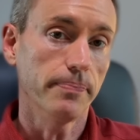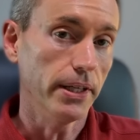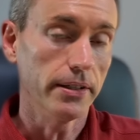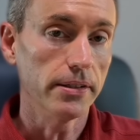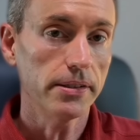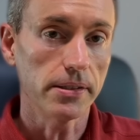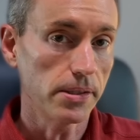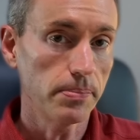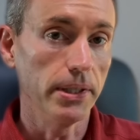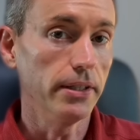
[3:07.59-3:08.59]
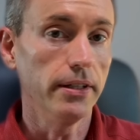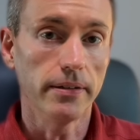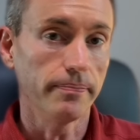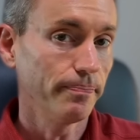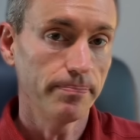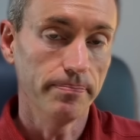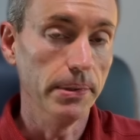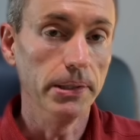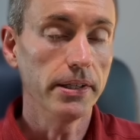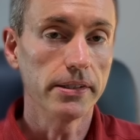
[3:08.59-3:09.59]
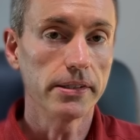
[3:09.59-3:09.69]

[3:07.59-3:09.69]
and also spending millions